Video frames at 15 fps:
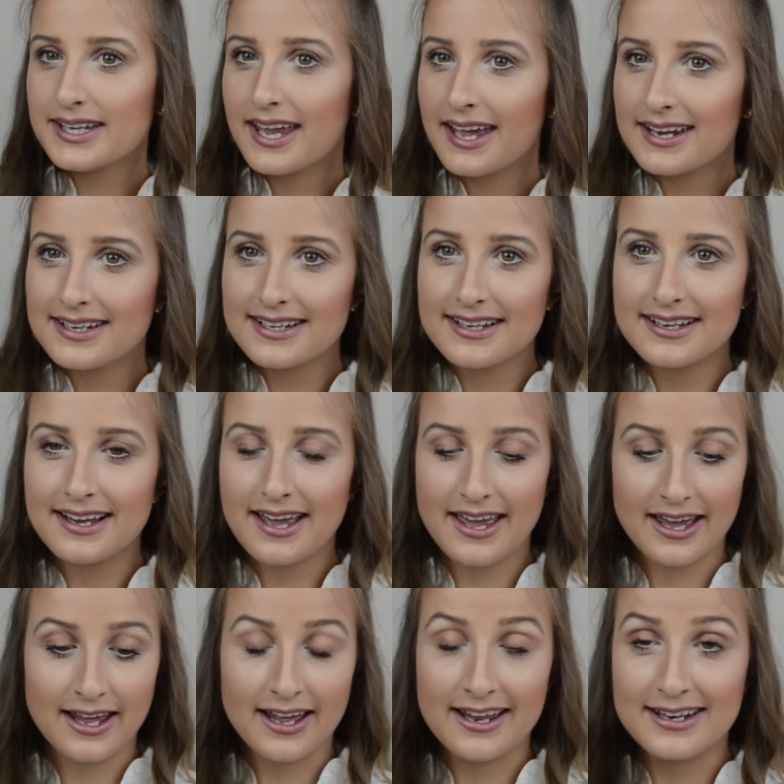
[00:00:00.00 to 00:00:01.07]
candy,
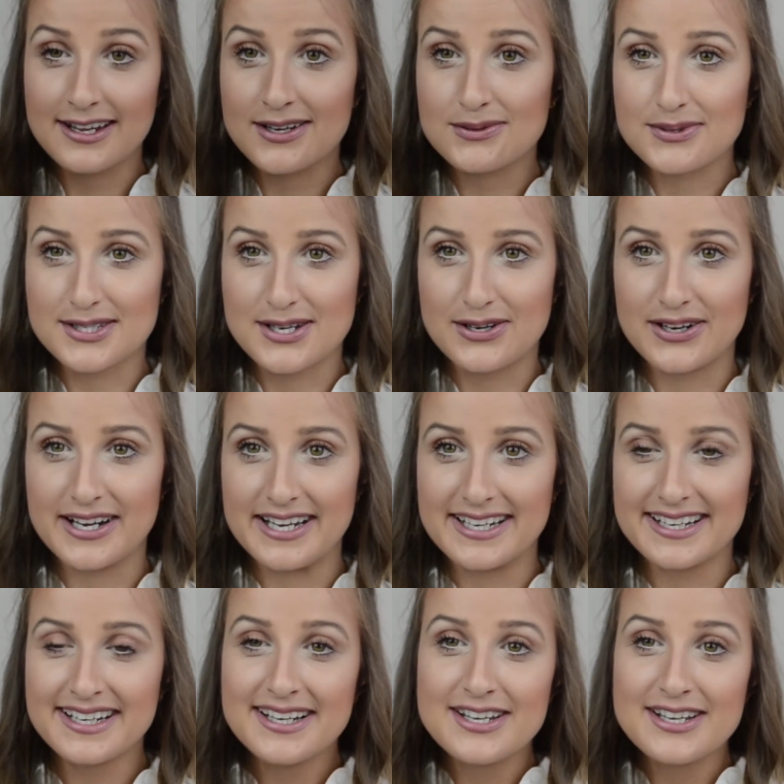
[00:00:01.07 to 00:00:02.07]
and it was great.